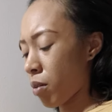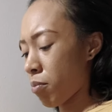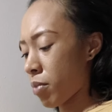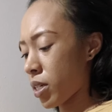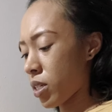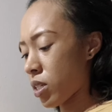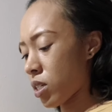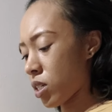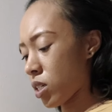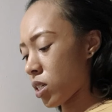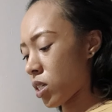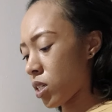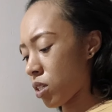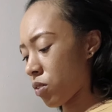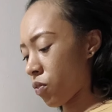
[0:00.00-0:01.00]

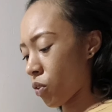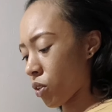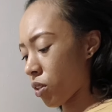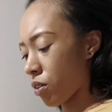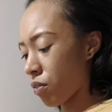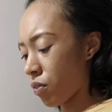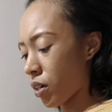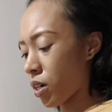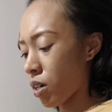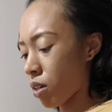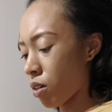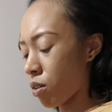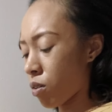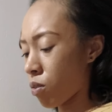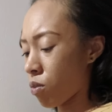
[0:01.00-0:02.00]
Messages for the
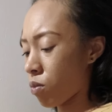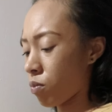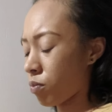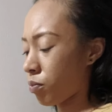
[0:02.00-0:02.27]
Virgo.